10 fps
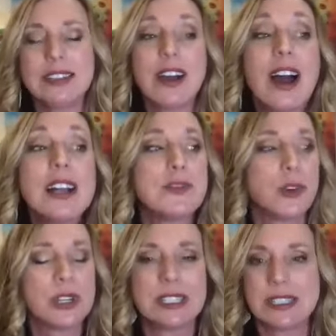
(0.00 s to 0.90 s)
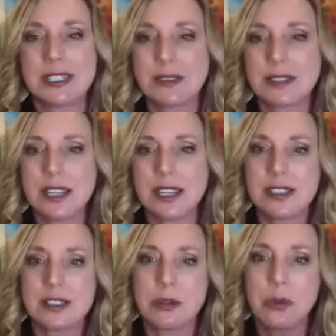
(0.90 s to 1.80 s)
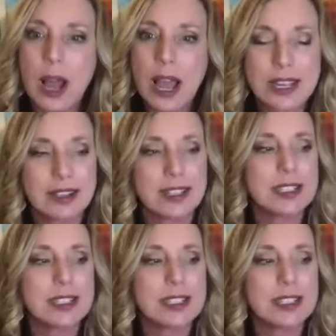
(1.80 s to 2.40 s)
And God's voice is quiet.